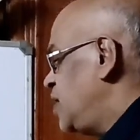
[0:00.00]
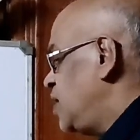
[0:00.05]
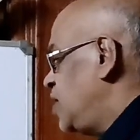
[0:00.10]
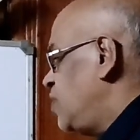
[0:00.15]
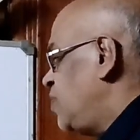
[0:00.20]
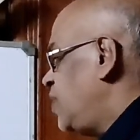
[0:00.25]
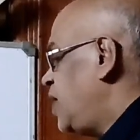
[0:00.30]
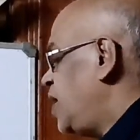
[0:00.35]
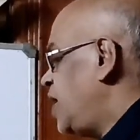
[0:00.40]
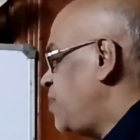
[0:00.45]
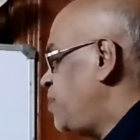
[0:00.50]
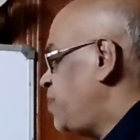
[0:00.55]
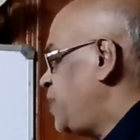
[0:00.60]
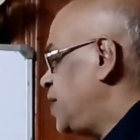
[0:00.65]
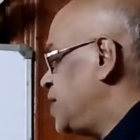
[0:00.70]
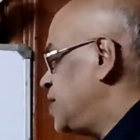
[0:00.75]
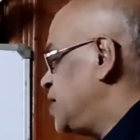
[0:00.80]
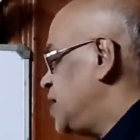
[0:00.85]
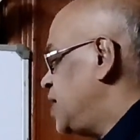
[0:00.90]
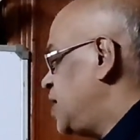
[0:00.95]
What
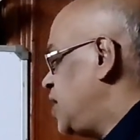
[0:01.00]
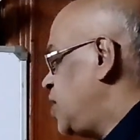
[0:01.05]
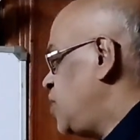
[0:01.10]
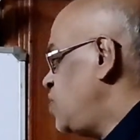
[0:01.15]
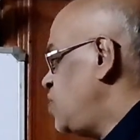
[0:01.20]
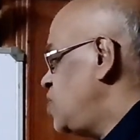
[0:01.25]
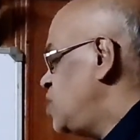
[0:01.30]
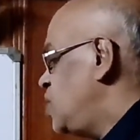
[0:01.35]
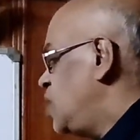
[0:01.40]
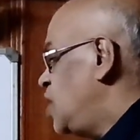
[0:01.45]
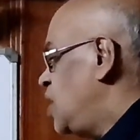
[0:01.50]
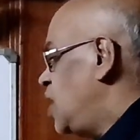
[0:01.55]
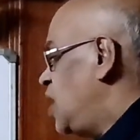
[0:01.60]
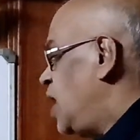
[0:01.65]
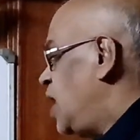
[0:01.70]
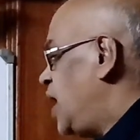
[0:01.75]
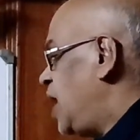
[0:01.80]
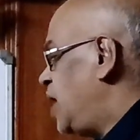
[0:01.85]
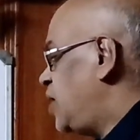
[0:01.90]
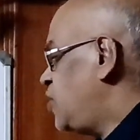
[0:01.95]
happens? Now
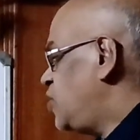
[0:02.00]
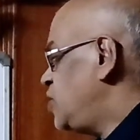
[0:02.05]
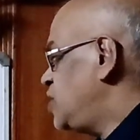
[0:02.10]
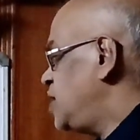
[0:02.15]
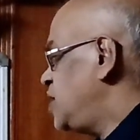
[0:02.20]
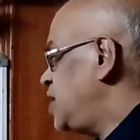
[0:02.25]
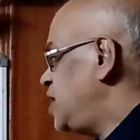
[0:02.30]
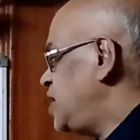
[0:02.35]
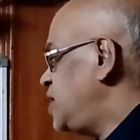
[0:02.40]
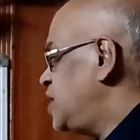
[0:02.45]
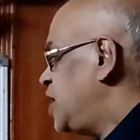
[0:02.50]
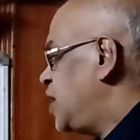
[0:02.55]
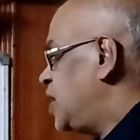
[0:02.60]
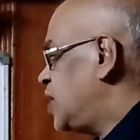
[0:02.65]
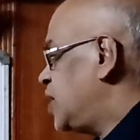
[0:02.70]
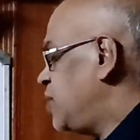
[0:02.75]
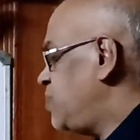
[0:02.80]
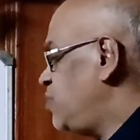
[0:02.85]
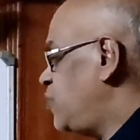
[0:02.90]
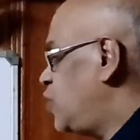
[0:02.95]
hydrogen is
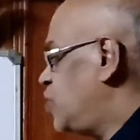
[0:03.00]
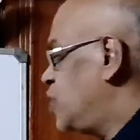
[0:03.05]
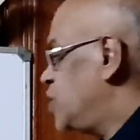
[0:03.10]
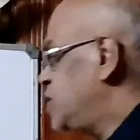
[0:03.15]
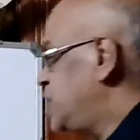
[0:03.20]
removed.